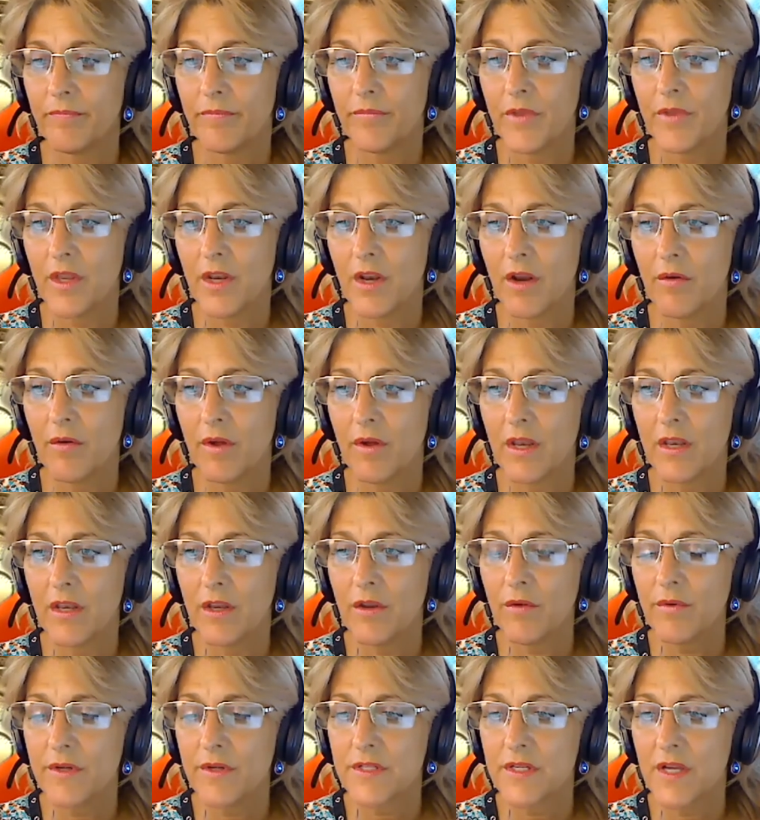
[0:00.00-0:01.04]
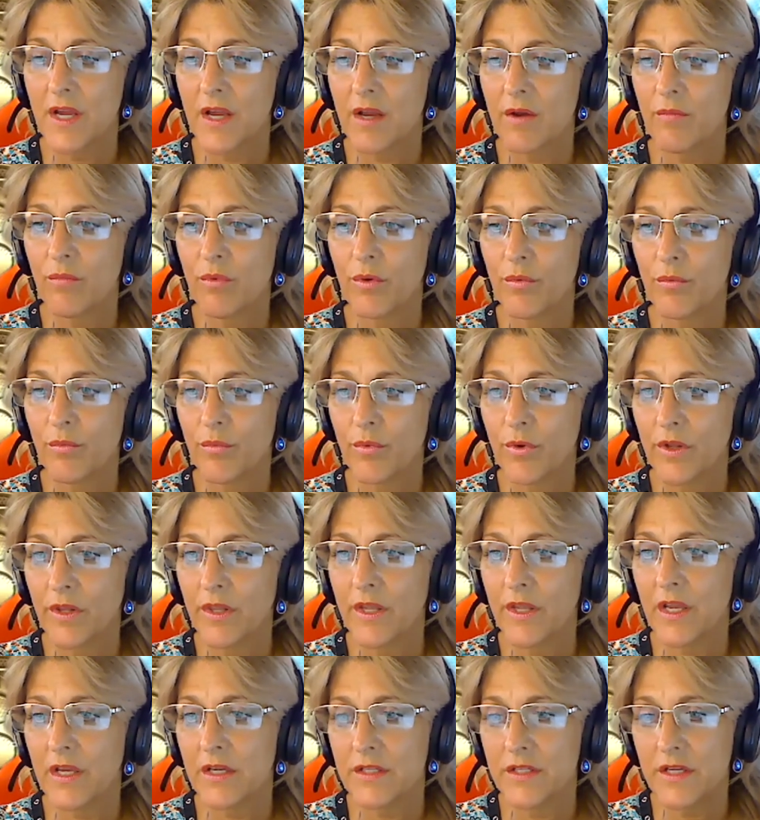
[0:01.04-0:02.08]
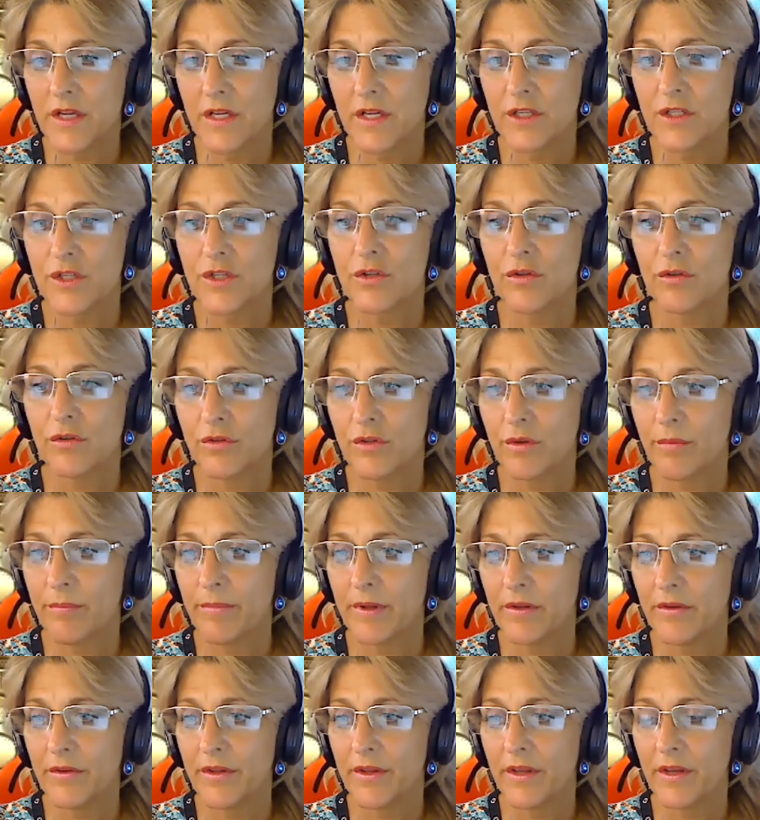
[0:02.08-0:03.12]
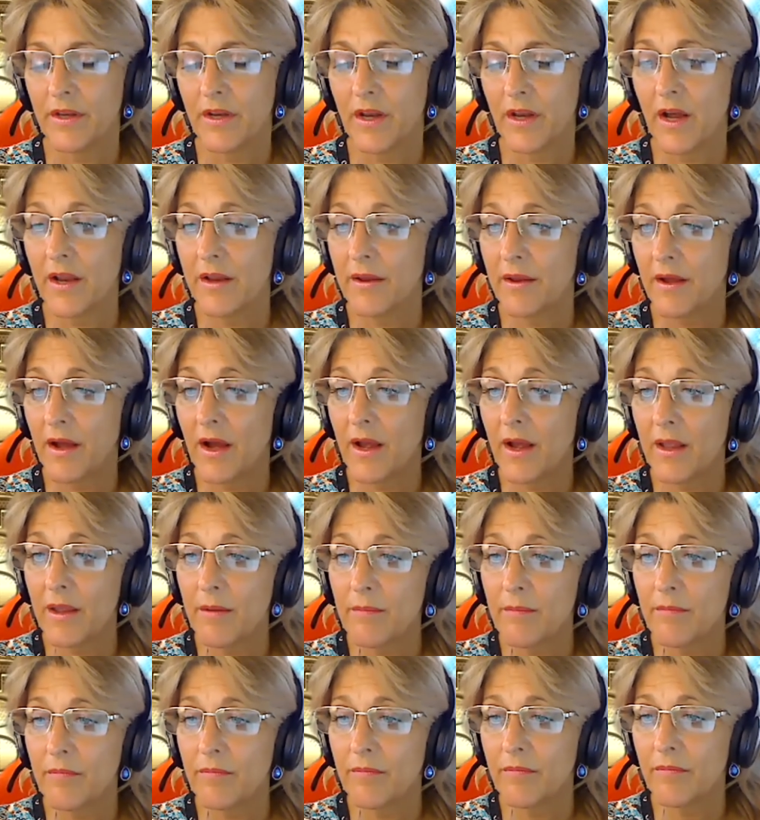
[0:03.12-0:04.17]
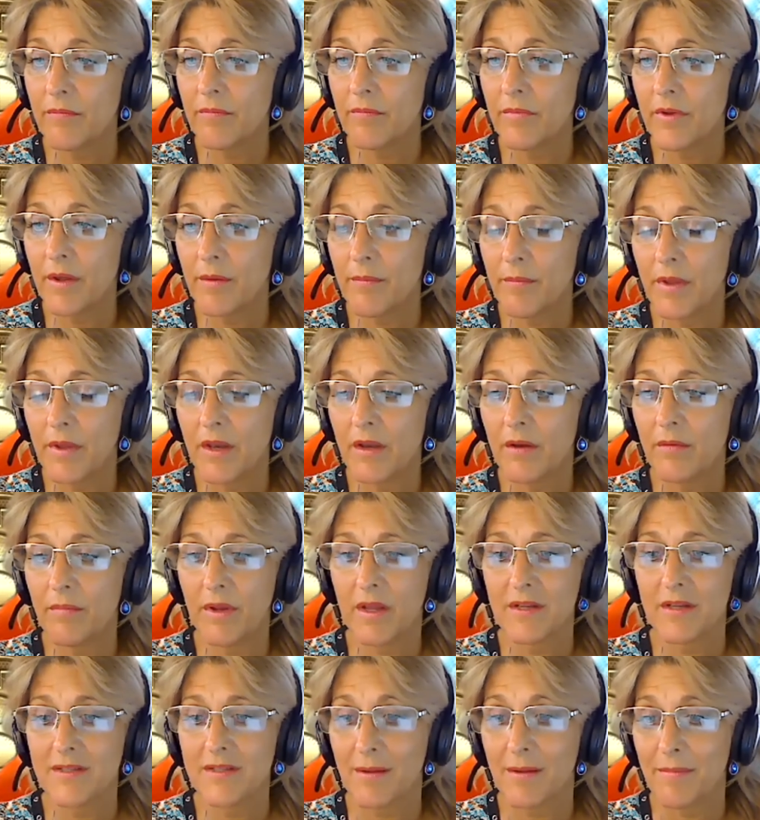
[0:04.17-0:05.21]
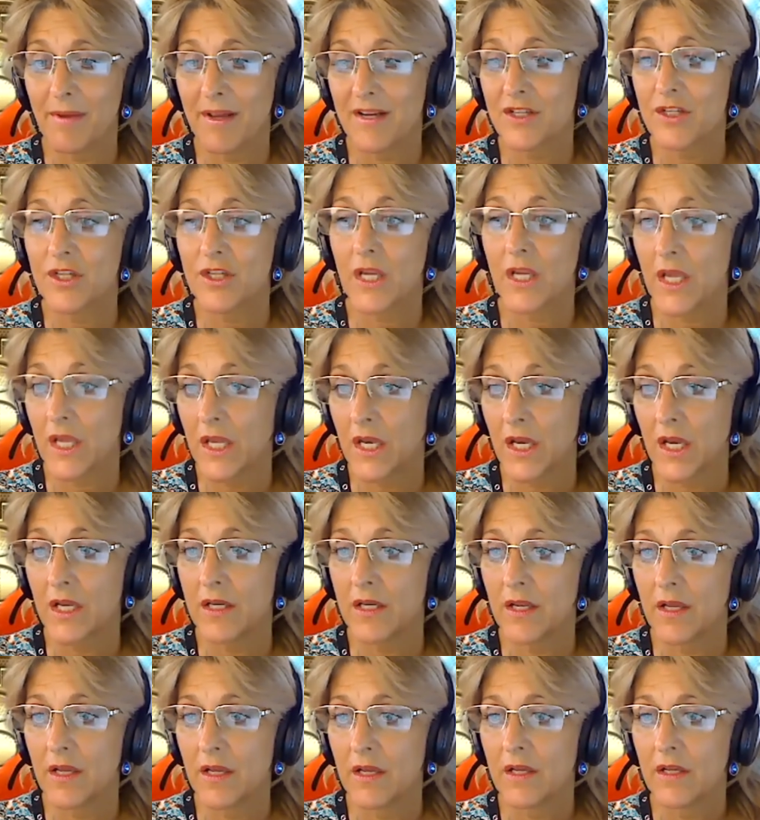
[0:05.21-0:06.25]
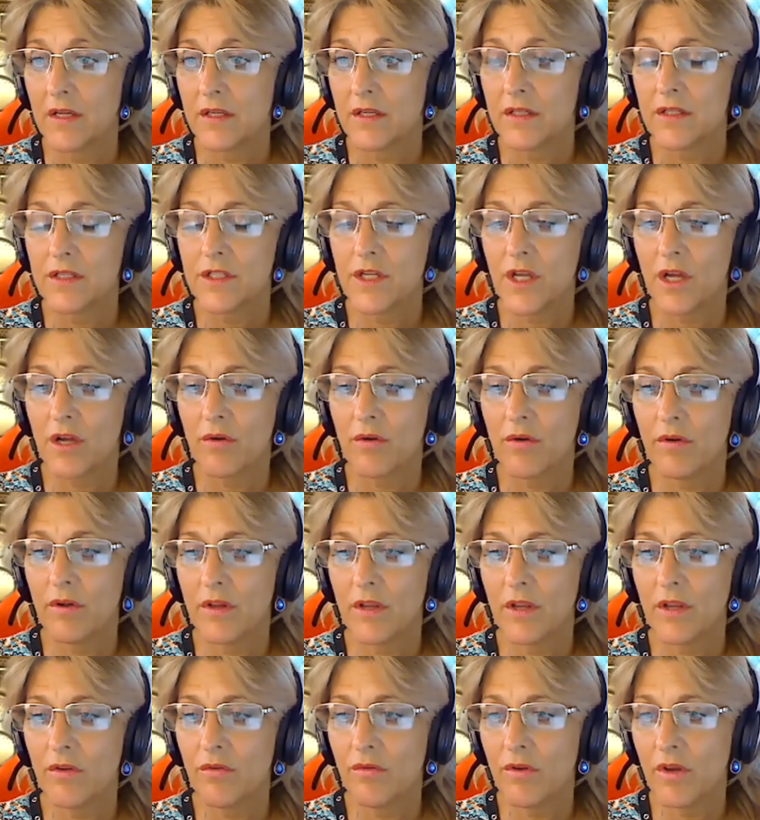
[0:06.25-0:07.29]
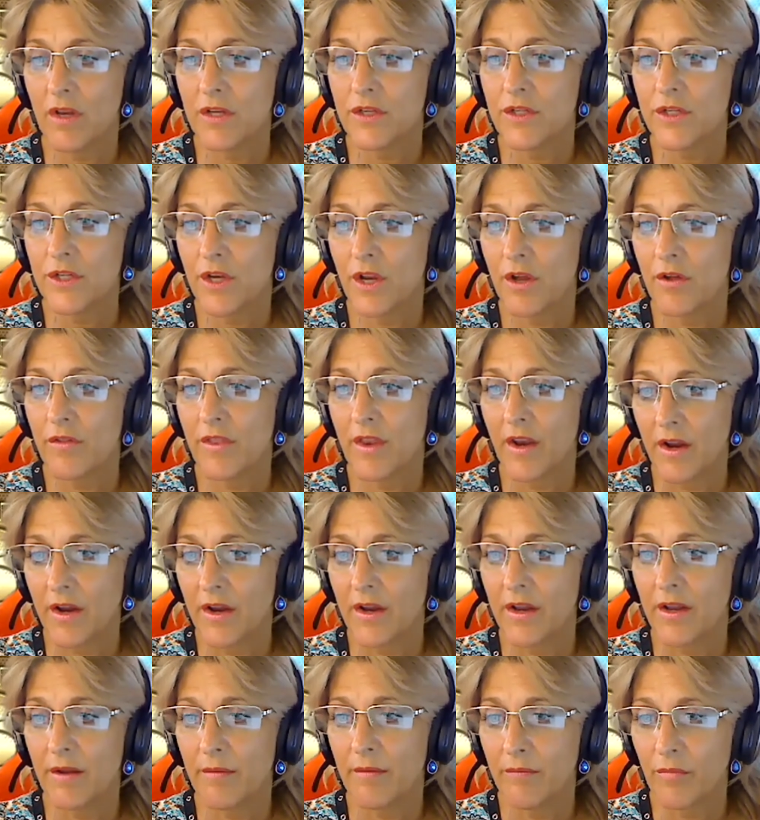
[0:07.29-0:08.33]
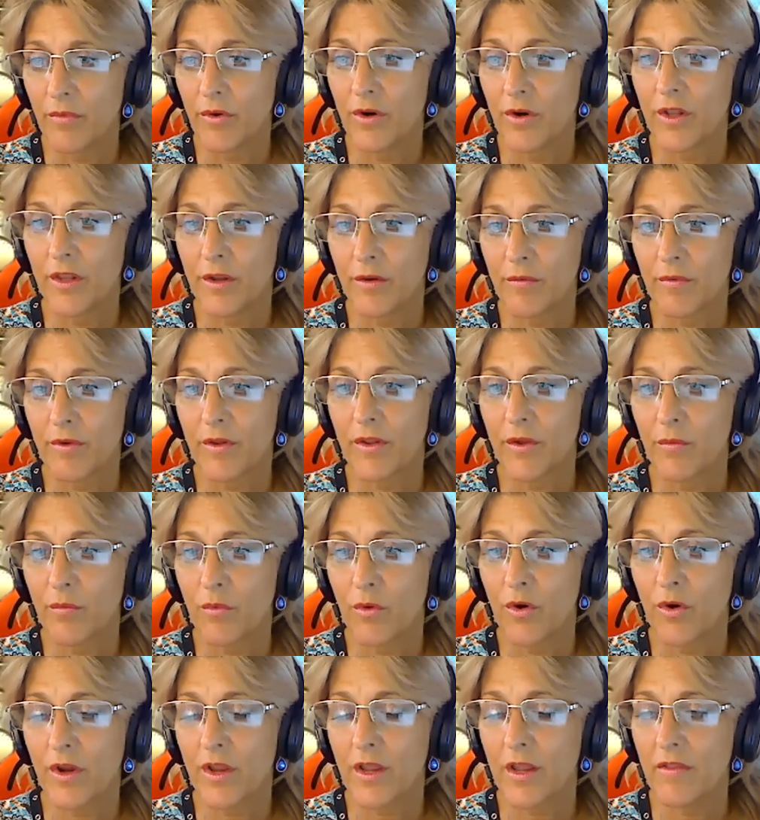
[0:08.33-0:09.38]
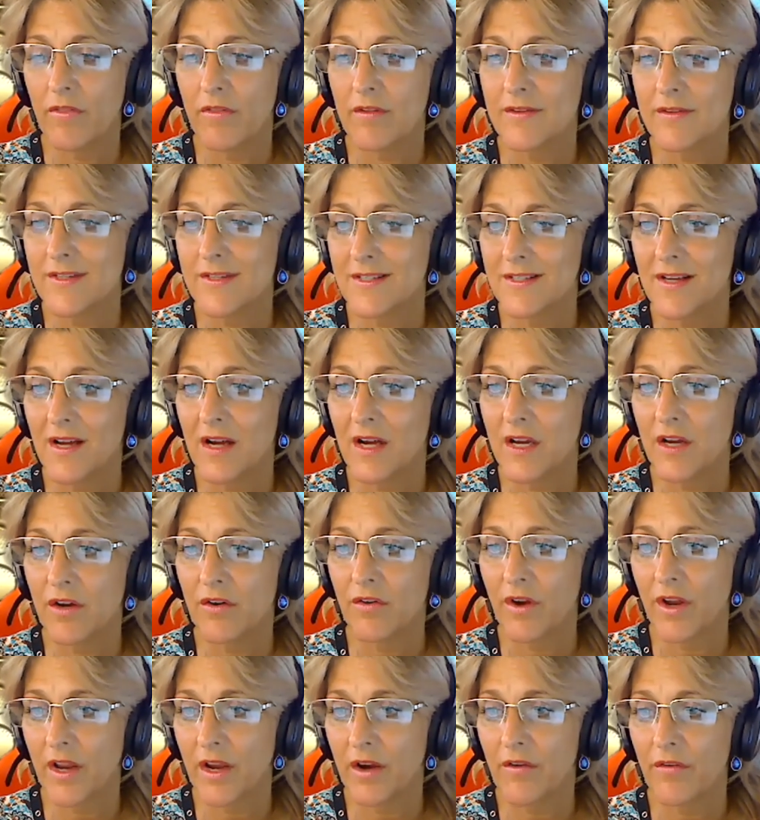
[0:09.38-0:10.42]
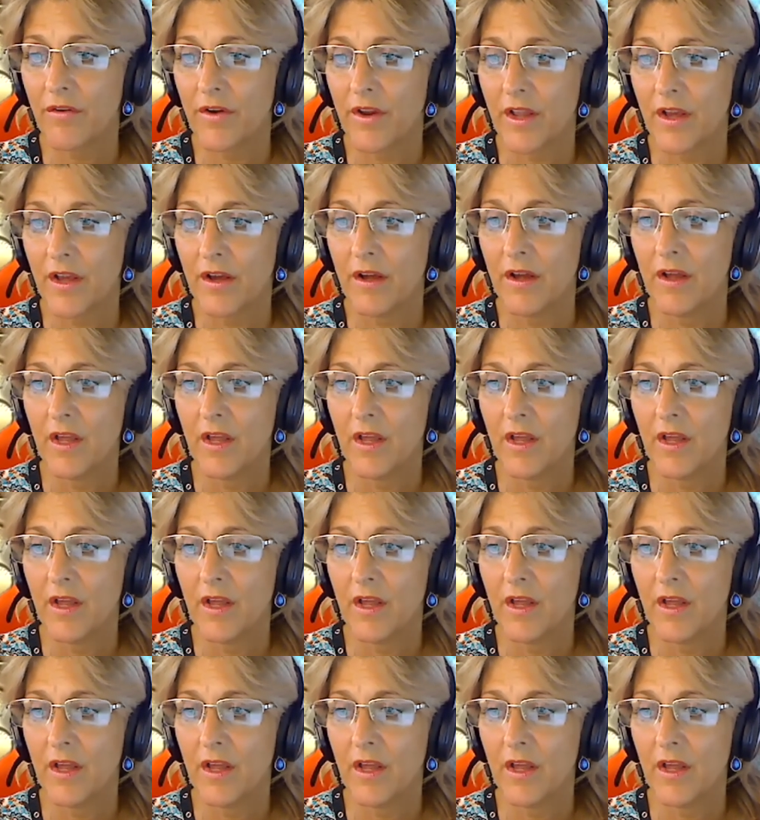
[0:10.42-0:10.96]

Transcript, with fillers: you know, in USA, we're really intentional to build it. I, I am committed because I'm actually in it. So you need to know that I am really, really working this entire area